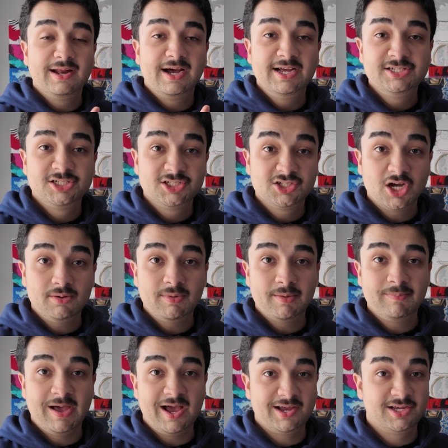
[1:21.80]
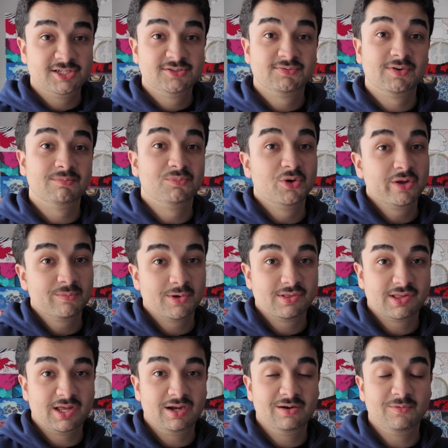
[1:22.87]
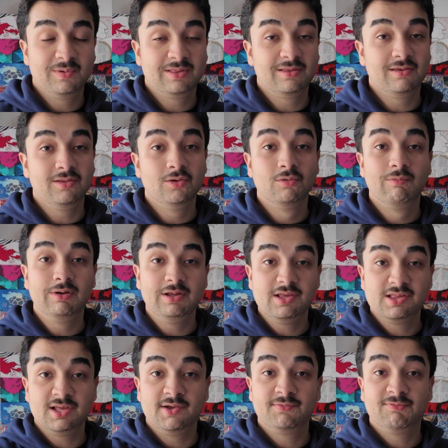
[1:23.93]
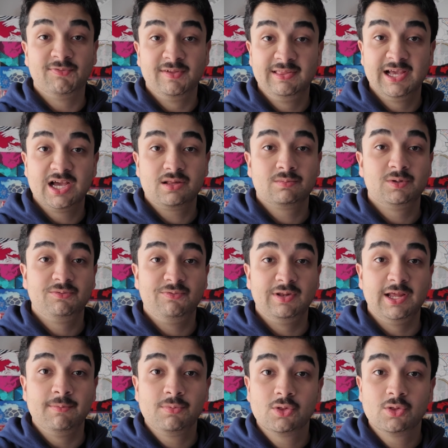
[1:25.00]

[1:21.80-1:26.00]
I just got my package from Pokemon Center with the new release of Phantasmal Flame,